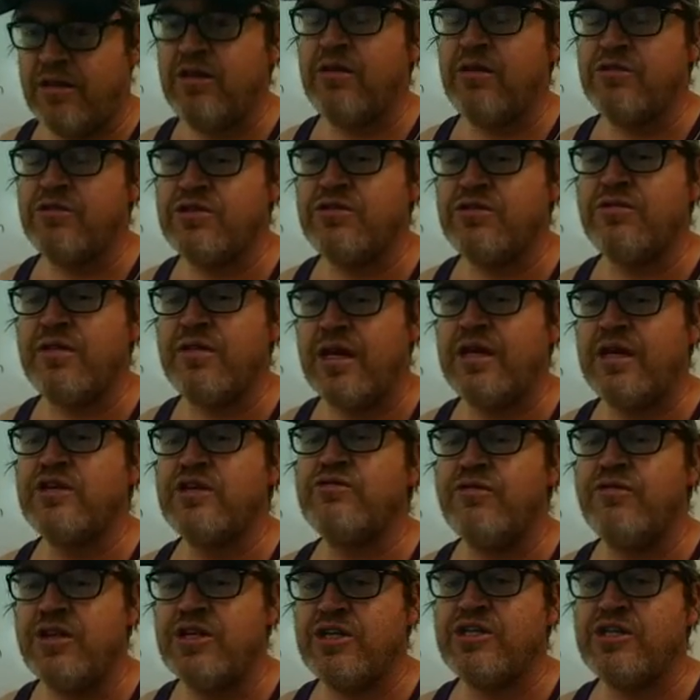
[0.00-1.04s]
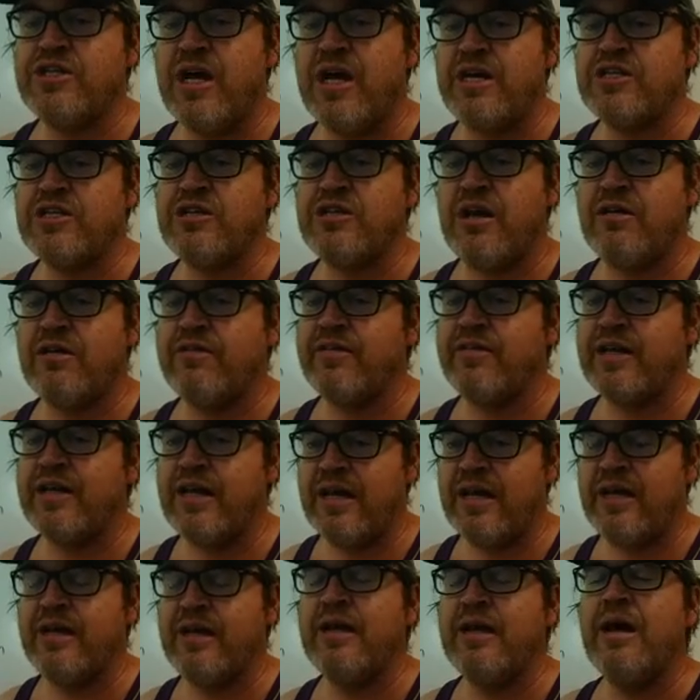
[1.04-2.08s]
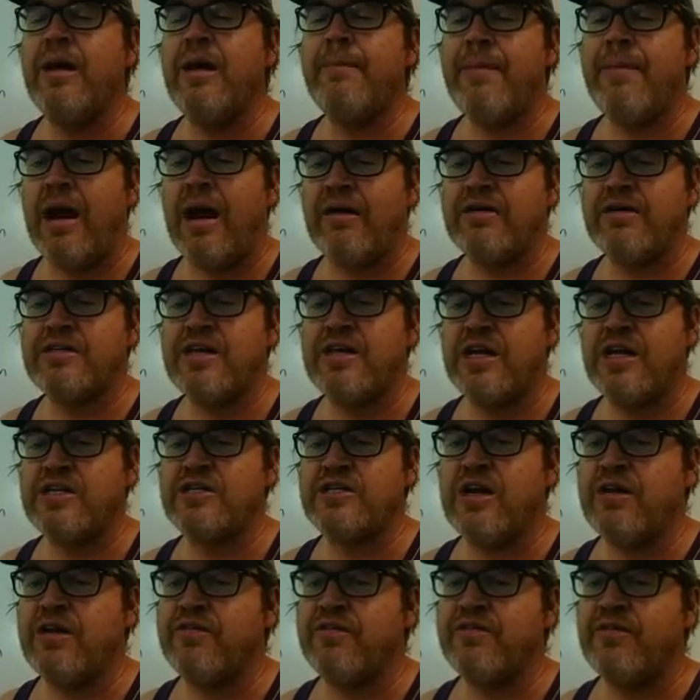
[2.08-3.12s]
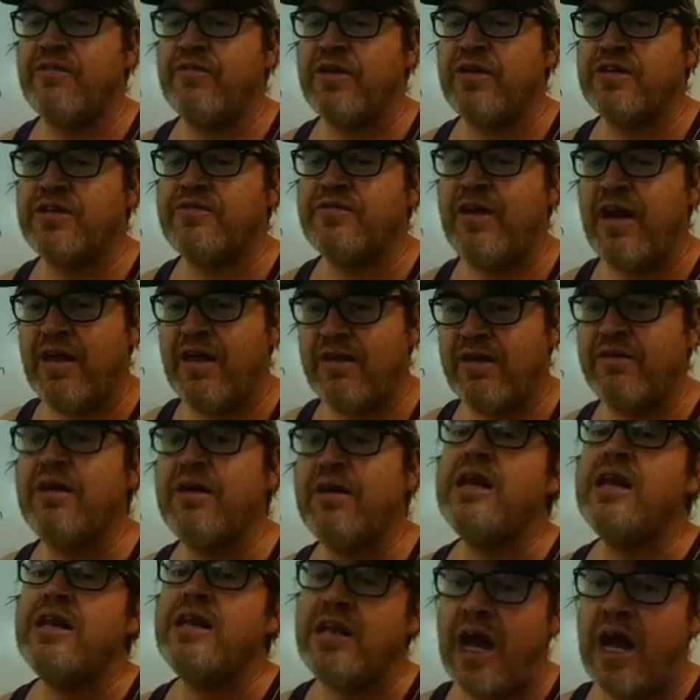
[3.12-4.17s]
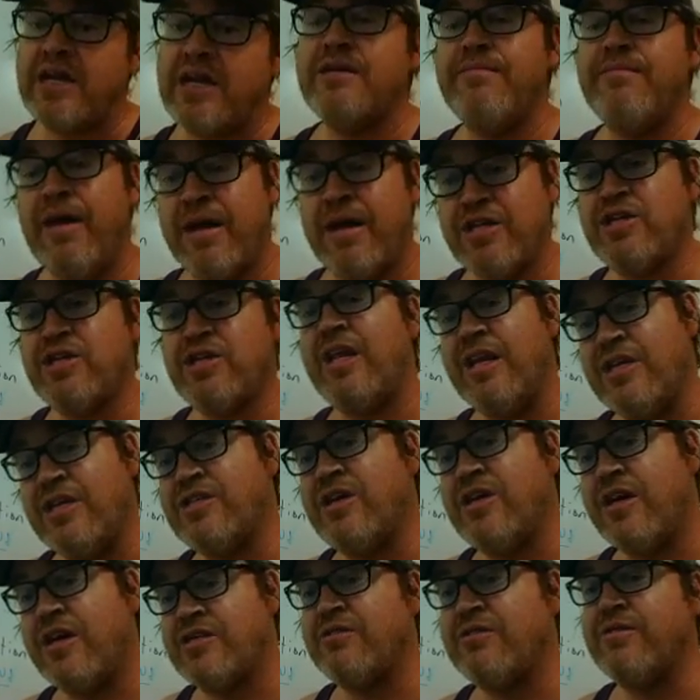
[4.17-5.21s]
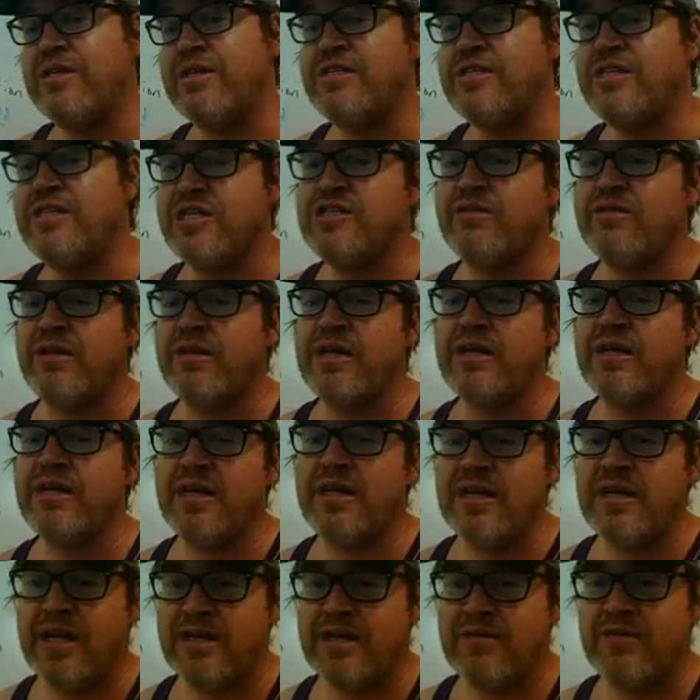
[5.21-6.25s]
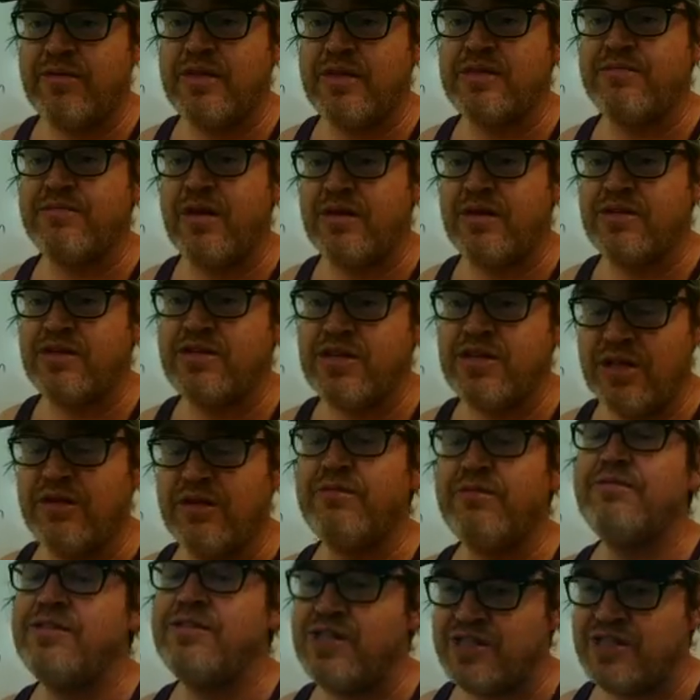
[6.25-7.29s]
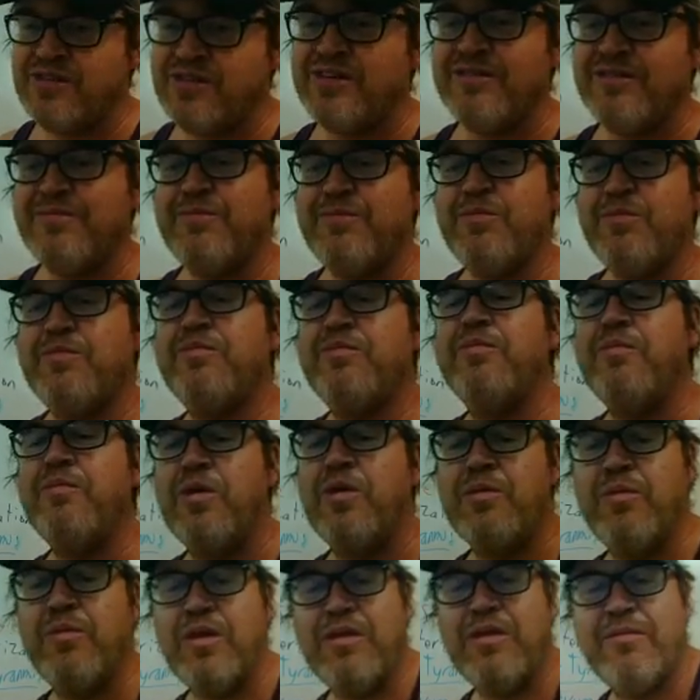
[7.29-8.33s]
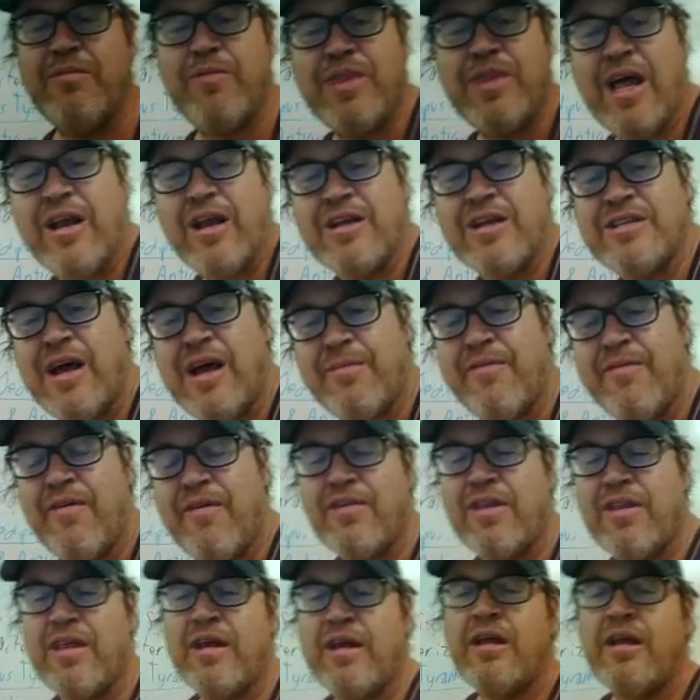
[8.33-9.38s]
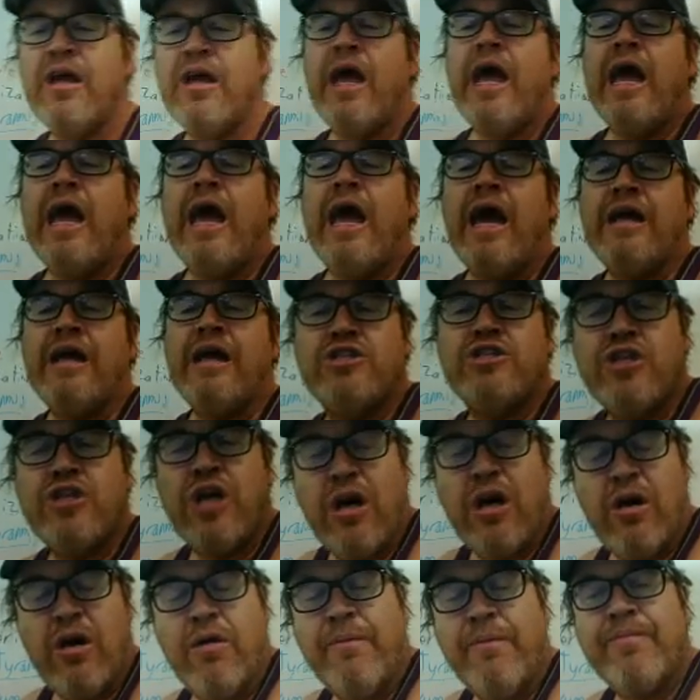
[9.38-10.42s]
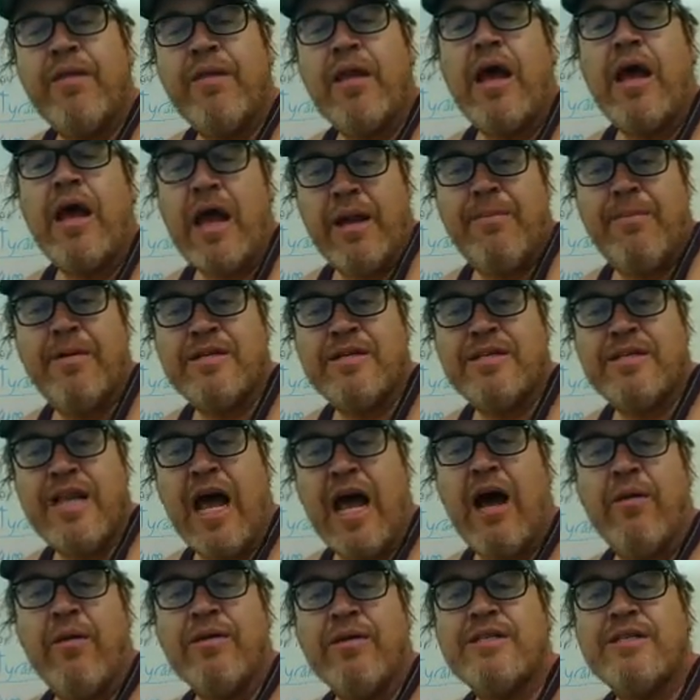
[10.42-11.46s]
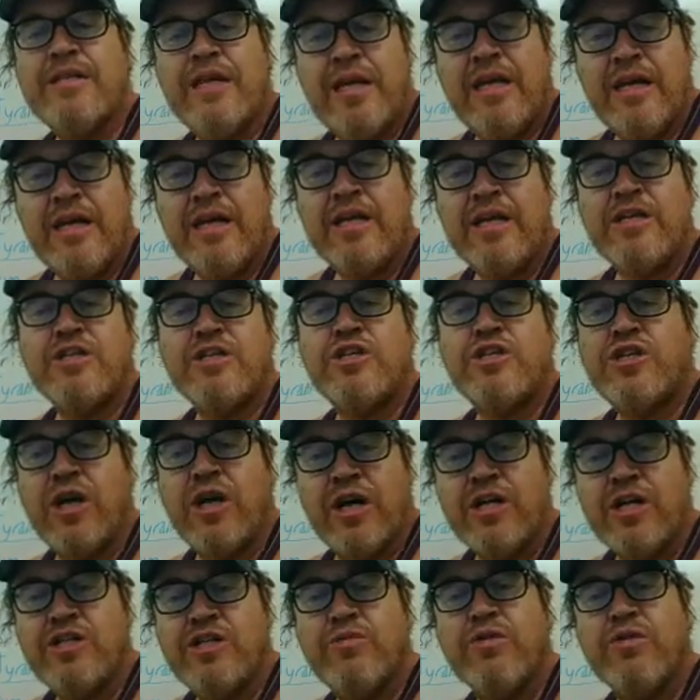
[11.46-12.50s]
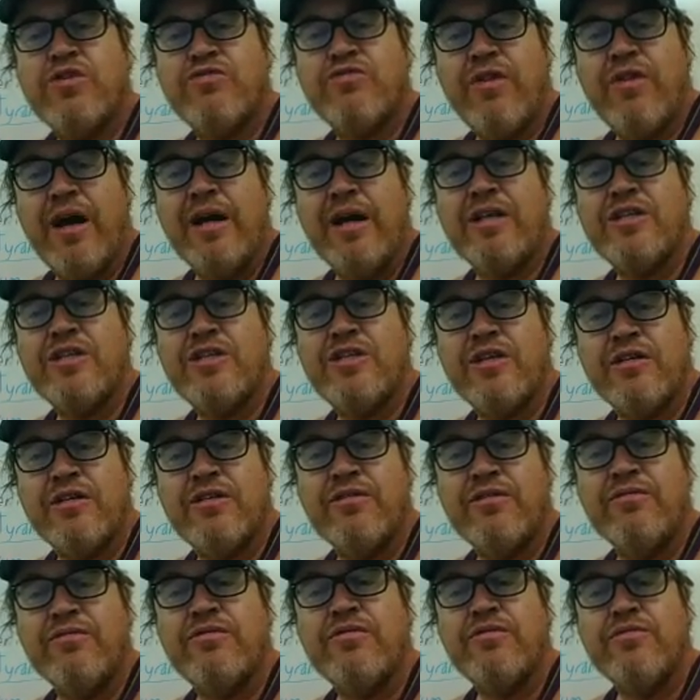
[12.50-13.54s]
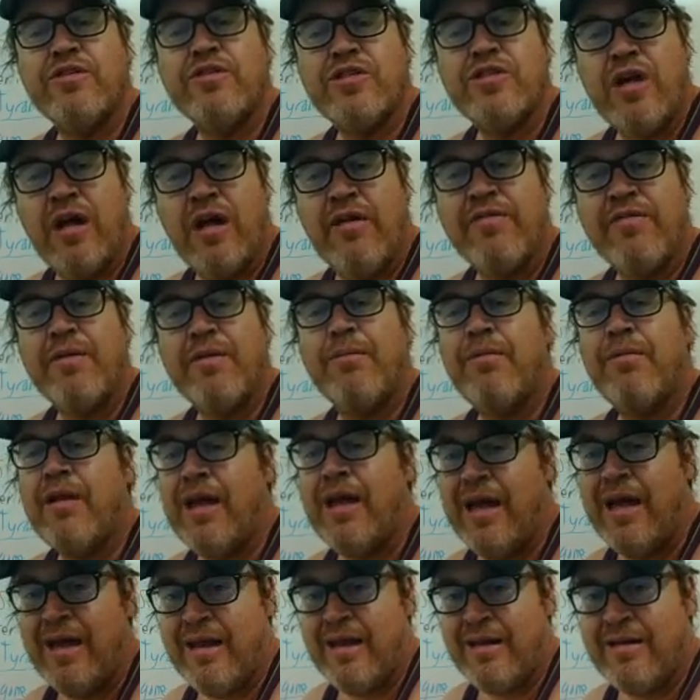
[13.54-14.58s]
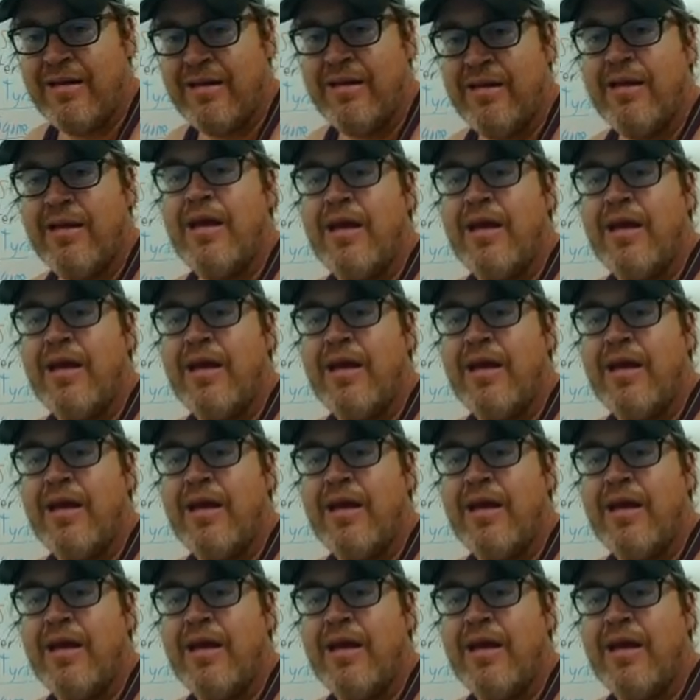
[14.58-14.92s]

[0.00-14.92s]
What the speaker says: Those 2 things: regicide, slaughter of a king; parricide, slaughter of one's father. Not to mention that he's also incestually connected with his mother too, just to put that on top of everything. And so Oedipus, now as king, is charged with trying to resolve the plague.